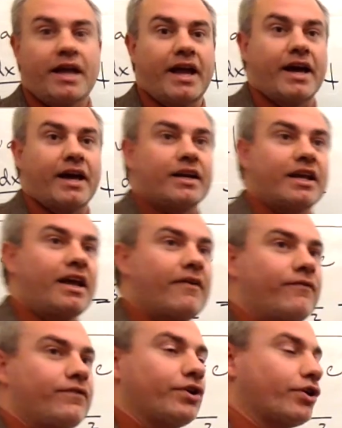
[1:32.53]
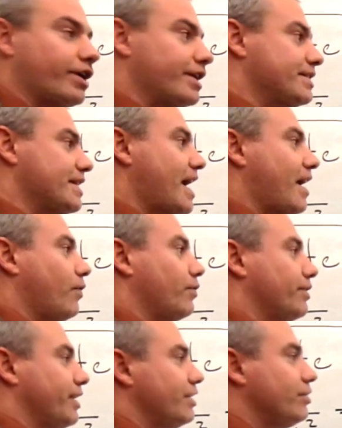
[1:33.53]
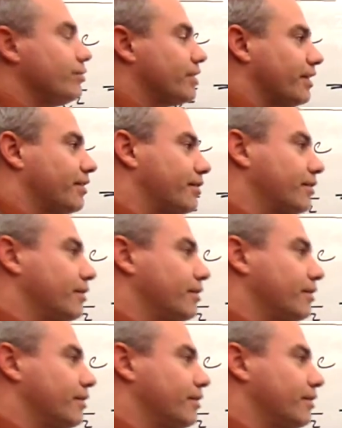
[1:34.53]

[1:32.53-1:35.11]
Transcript: And if you're in doubt, then you can